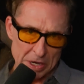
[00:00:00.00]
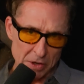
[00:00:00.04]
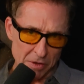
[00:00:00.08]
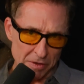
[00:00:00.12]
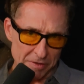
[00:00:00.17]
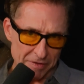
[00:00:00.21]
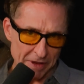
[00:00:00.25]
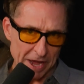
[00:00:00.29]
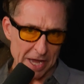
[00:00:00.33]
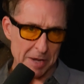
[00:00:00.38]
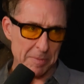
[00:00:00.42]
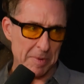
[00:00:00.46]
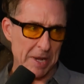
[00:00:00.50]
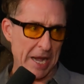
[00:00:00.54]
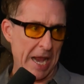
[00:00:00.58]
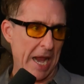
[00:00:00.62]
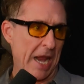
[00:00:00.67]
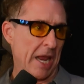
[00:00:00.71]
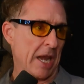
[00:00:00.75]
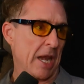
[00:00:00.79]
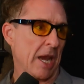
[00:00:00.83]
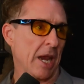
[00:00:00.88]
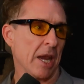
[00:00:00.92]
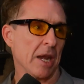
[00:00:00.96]
real
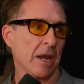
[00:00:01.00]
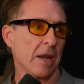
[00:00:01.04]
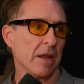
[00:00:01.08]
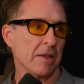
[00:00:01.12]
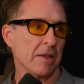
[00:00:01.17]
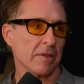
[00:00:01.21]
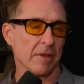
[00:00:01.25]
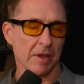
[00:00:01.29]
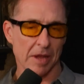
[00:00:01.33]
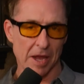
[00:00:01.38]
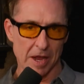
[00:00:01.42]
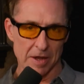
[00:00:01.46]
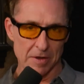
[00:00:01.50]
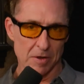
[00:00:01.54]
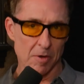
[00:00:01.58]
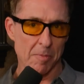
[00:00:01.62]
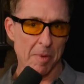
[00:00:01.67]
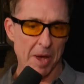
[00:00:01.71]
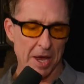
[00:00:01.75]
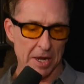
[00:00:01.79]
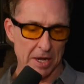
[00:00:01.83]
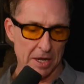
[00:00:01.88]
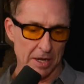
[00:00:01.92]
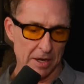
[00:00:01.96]
vitamin A in it, the kind
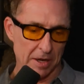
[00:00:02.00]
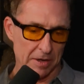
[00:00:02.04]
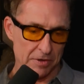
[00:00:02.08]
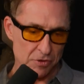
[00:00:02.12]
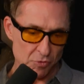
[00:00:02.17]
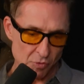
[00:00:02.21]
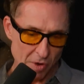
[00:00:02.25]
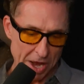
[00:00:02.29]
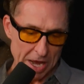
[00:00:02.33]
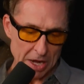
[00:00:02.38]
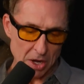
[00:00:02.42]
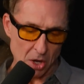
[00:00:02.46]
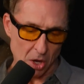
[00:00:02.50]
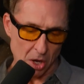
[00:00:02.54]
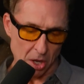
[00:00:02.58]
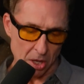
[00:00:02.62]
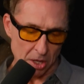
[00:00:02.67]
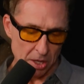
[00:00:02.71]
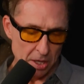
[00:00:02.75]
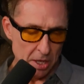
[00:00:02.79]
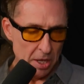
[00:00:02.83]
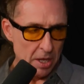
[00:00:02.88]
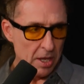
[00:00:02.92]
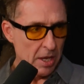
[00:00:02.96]
your body needs,
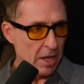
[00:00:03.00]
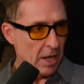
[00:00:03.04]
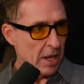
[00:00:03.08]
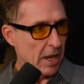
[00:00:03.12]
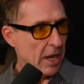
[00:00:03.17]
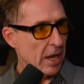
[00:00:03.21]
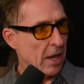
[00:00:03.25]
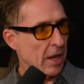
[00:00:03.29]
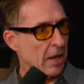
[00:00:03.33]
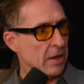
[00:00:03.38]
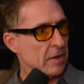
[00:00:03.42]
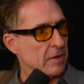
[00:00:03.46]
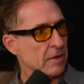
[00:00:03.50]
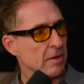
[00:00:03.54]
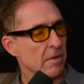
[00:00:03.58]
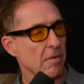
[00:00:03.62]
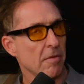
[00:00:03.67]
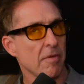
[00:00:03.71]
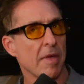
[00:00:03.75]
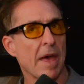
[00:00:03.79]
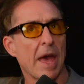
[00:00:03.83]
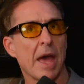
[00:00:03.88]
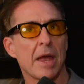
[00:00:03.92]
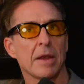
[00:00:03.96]
retinol. And
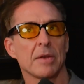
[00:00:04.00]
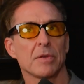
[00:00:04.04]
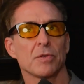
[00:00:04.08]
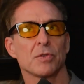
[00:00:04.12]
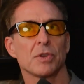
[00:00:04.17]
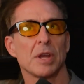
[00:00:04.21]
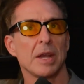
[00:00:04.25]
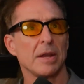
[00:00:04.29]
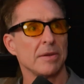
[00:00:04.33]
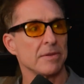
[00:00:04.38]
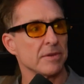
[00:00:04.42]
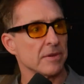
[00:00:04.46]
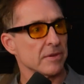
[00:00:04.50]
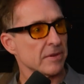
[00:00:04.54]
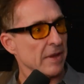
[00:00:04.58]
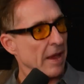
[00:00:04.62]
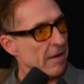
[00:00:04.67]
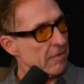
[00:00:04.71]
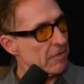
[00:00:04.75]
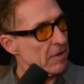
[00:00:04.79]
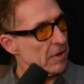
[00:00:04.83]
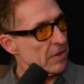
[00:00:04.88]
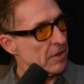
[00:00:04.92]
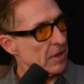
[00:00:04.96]
that
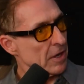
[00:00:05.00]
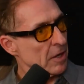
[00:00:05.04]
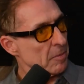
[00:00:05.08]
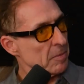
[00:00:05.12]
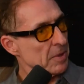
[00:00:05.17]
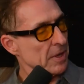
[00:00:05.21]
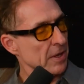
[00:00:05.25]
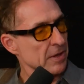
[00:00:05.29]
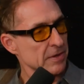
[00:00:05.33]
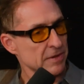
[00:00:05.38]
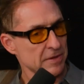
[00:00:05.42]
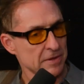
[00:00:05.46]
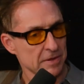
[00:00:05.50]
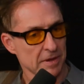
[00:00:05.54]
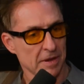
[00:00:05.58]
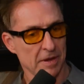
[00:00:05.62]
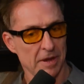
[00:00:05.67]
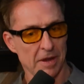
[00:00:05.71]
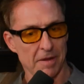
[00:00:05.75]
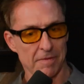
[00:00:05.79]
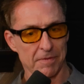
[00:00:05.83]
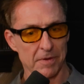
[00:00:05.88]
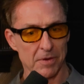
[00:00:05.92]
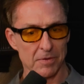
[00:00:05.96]
changes everything because
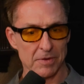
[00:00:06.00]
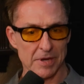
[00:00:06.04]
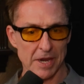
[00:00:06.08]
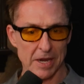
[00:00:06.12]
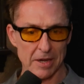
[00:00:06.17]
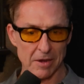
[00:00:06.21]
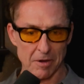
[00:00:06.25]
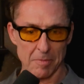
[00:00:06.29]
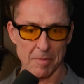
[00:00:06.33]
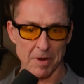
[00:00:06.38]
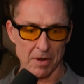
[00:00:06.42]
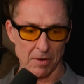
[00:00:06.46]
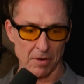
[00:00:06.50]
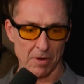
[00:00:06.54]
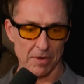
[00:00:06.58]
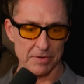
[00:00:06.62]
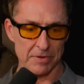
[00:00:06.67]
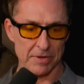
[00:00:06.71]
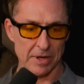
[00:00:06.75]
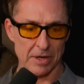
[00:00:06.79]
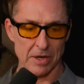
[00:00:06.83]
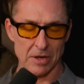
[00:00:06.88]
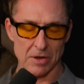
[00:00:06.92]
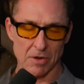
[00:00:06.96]
if you take your
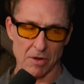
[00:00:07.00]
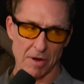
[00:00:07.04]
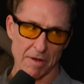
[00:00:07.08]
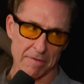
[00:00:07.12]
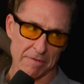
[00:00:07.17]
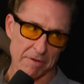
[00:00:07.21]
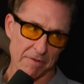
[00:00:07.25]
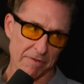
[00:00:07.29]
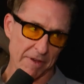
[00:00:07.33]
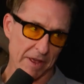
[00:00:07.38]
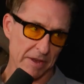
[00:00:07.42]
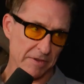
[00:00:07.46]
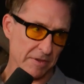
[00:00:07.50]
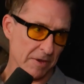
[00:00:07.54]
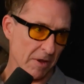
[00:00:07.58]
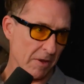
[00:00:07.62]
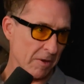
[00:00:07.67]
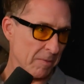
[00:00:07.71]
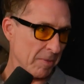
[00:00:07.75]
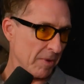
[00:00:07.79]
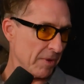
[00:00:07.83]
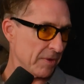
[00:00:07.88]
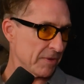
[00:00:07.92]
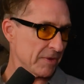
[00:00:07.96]
minerals and you don't have your fat
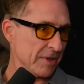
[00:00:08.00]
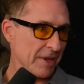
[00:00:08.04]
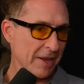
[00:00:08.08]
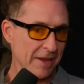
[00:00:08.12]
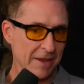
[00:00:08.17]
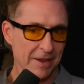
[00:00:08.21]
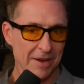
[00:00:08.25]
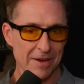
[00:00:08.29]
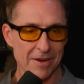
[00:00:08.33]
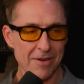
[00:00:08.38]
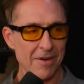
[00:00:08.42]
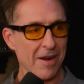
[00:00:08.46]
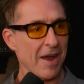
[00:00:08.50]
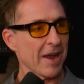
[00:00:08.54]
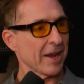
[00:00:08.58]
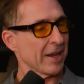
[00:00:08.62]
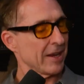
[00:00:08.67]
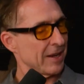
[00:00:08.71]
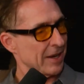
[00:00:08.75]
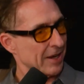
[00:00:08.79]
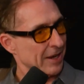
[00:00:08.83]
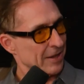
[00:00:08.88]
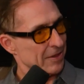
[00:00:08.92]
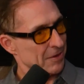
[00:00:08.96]
solubles, you're
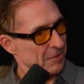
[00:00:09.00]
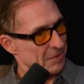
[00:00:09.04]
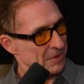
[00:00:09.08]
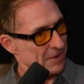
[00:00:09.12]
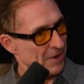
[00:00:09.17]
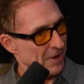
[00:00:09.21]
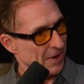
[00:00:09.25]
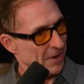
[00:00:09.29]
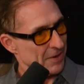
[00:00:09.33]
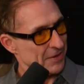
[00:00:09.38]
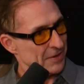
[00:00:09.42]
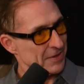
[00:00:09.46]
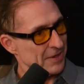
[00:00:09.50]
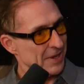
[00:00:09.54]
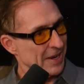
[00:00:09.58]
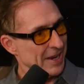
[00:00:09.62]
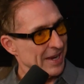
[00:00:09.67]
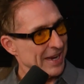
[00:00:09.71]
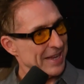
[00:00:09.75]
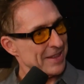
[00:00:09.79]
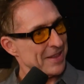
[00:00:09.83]
not going to get the results.